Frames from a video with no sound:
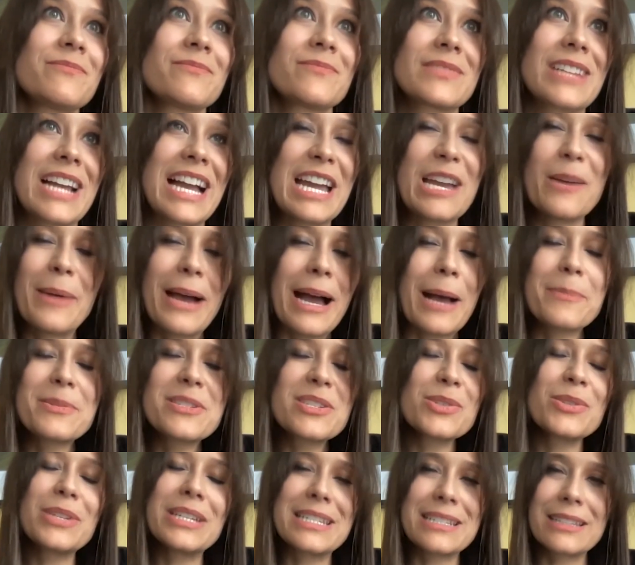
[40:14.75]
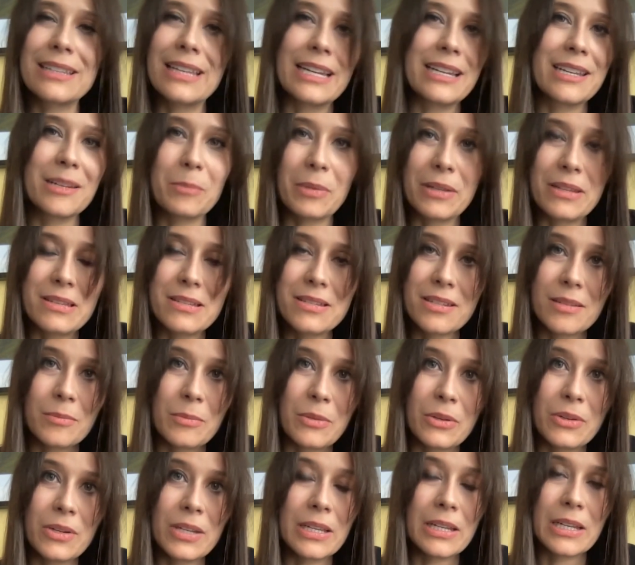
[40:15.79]
I am absolutely delighted by this
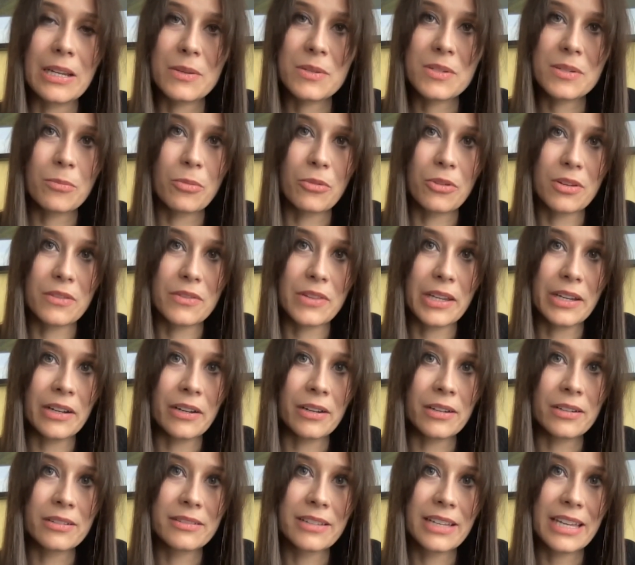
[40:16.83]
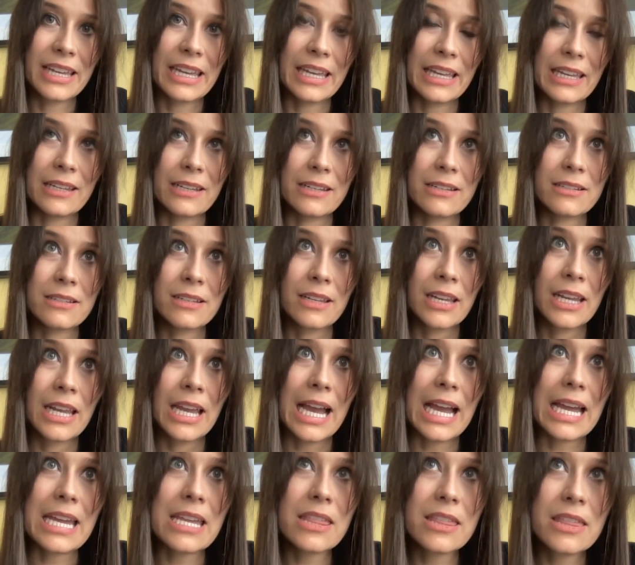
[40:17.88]
community and how supportive they are. And
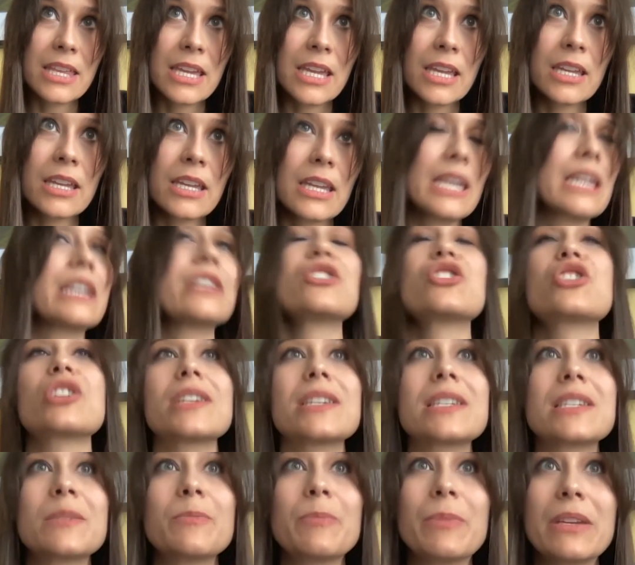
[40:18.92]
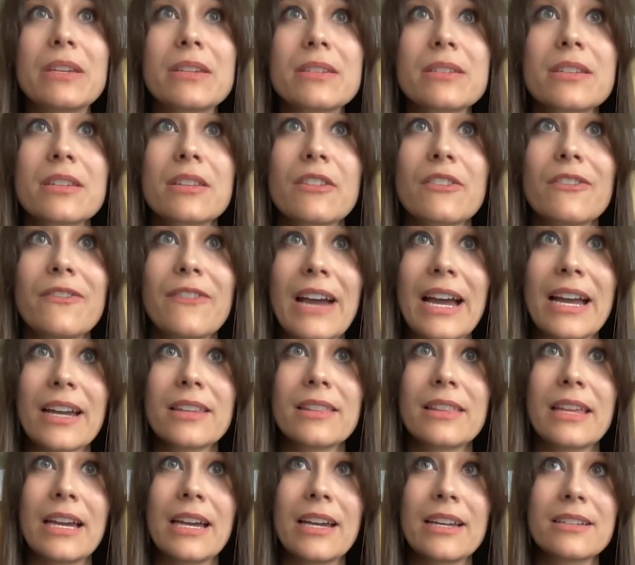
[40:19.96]
I think it just speaks to the fact
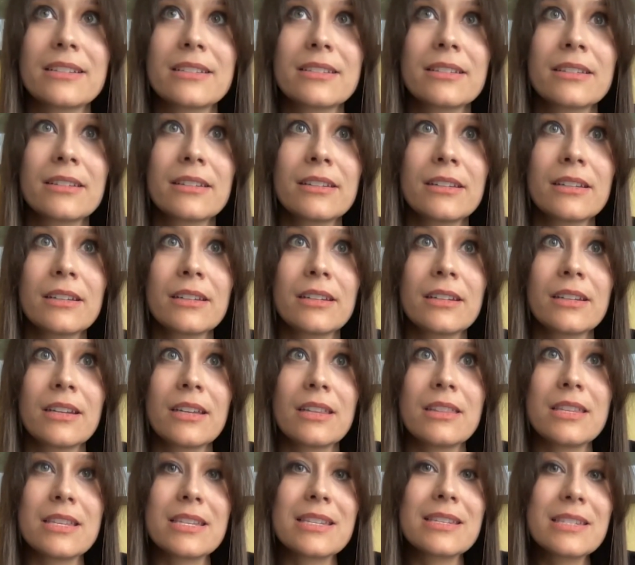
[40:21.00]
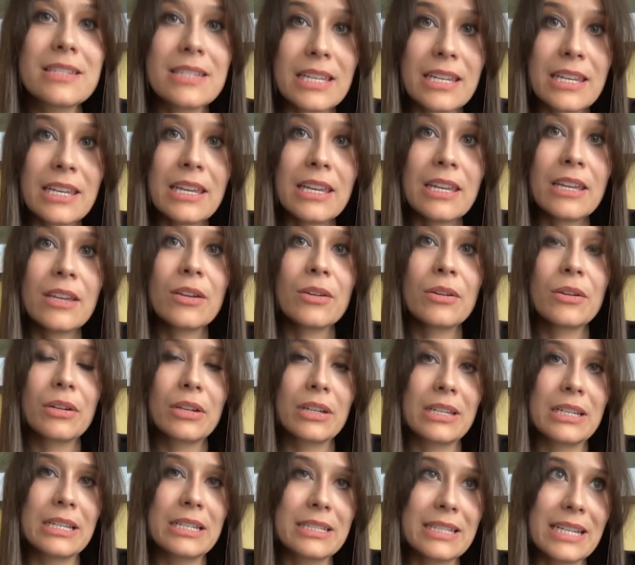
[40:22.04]
that this city
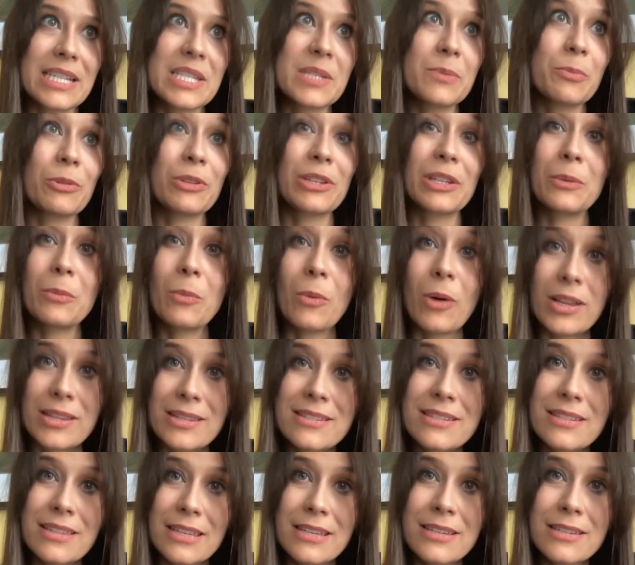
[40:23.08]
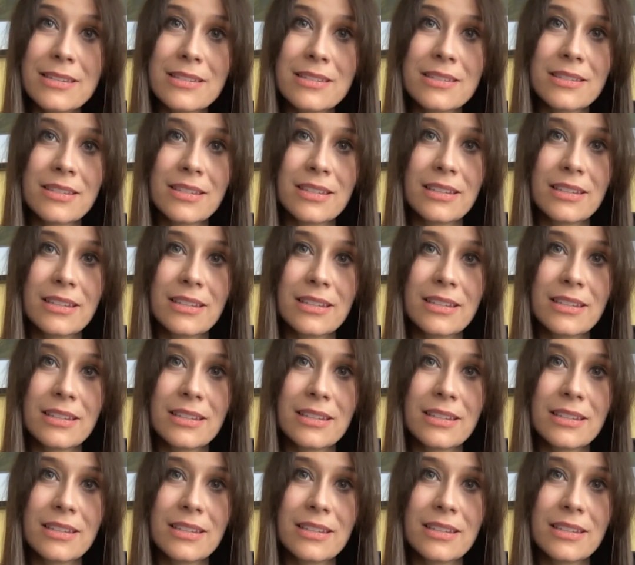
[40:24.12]
desperately wants this.